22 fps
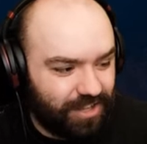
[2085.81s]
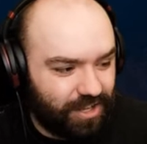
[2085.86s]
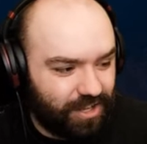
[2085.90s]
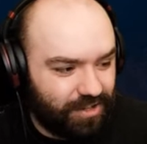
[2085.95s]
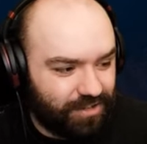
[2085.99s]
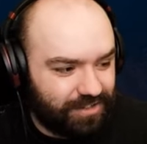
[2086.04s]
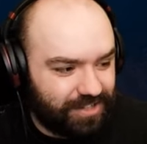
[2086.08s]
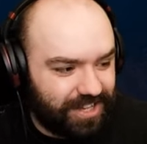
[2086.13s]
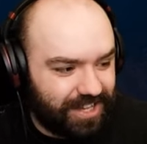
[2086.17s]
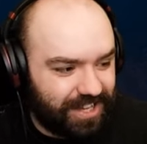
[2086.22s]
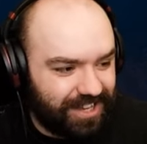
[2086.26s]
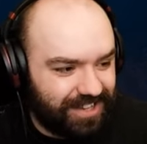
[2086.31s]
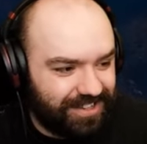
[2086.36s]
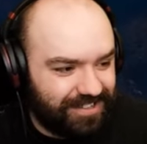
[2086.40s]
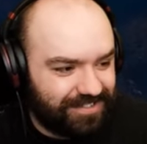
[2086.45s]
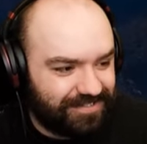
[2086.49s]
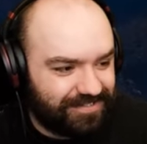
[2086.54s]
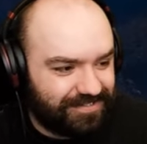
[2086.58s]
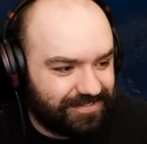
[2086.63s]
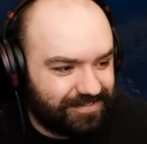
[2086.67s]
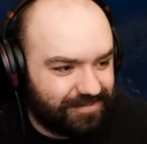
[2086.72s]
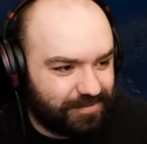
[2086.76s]
Okay,
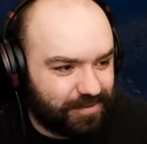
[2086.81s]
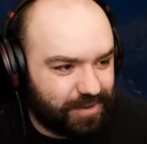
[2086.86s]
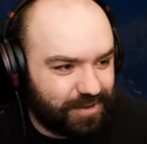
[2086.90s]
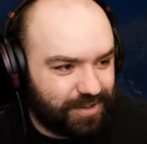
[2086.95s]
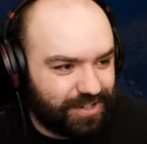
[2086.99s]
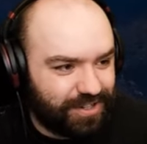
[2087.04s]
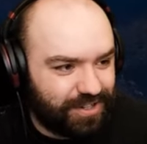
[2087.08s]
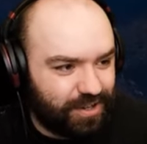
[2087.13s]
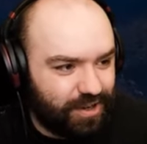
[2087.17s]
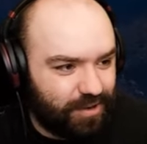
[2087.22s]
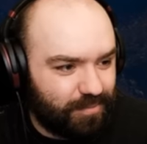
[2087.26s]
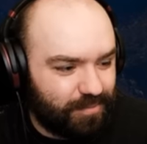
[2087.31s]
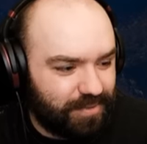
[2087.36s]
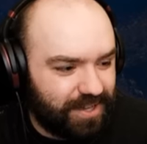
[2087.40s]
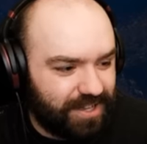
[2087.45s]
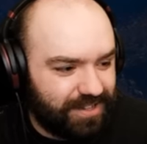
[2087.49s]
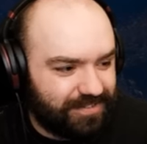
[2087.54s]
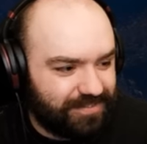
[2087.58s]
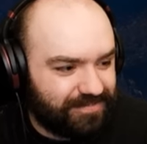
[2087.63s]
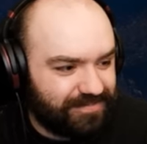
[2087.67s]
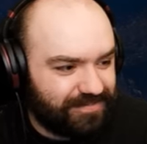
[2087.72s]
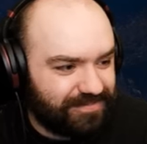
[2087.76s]
we're in
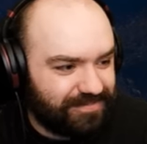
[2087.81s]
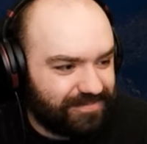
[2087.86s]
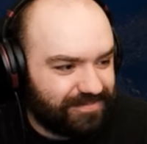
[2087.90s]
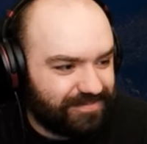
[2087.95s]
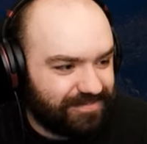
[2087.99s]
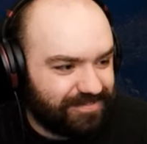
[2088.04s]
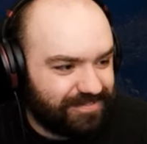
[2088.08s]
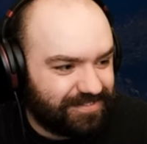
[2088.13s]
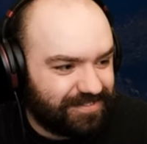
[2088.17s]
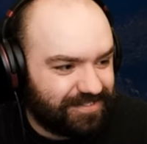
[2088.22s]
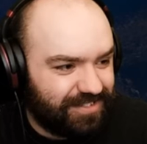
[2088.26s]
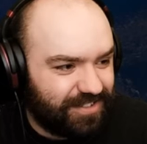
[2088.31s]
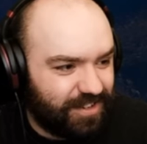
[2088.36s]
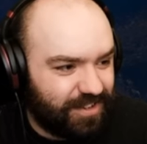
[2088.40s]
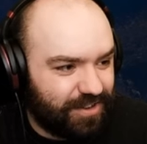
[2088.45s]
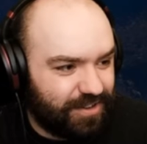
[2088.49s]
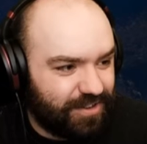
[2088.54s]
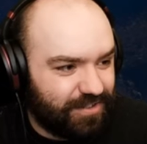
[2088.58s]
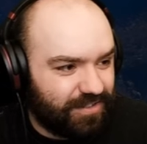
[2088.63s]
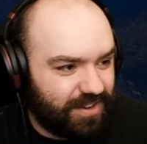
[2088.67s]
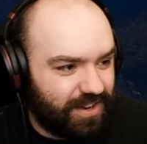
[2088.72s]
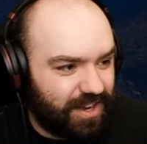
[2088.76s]
combat.
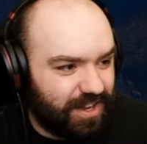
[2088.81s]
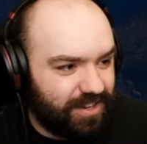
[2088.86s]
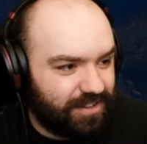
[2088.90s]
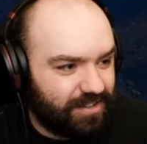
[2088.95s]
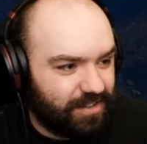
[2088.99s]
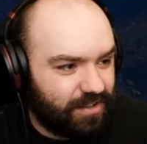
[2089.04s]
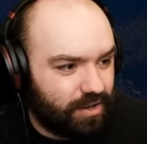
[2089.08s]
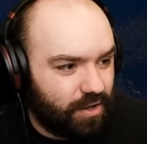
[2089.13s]
All right.